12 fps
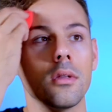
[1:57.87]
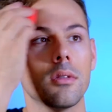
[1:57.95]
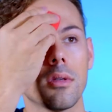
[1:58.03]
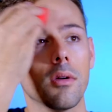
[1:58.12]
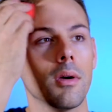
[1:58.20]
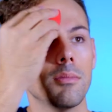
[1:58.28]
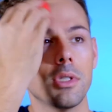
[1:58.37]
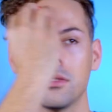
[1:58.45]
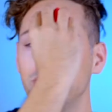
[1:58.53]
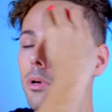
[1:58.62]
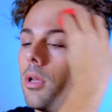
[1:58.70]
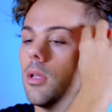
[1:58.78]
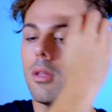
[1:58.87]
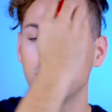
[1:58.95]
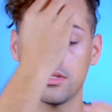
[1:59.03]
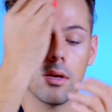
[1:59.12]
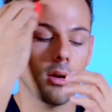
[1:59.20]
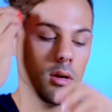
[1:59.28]
So I'm just putting
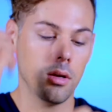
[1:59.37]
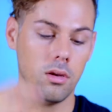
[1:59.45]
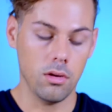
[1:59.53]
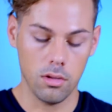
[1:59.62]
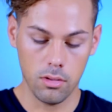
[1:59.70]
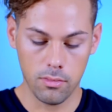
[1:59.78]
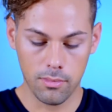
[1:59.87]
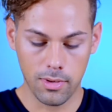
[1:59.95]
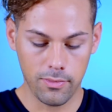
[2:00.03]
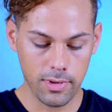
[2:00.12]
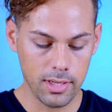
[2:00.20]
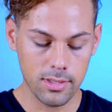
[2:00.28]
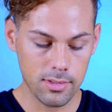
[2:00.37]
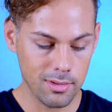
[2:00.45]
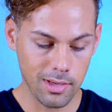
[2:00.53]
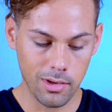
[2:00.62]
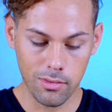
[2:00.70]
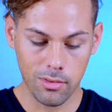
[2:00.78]
this on all over my face.
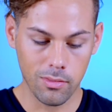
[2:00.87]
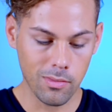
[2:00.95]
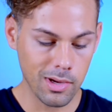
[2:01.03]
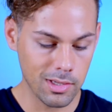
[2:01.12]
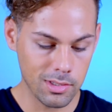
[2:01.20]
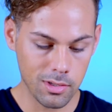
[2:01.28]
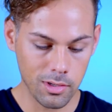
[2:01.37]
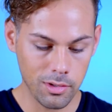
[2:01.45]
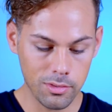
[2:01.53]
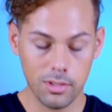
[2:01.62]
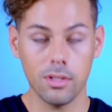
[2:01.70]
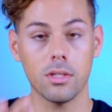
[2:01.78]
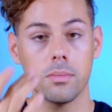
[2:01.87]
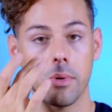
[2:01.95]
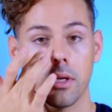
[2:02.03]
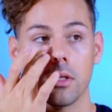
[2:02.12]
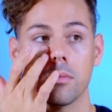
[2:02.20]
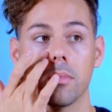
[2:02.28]
I don't know why I started using the
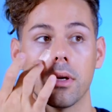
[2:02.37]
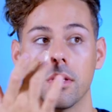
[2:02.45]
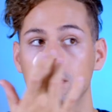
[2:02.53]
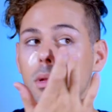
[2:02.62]
sponge, but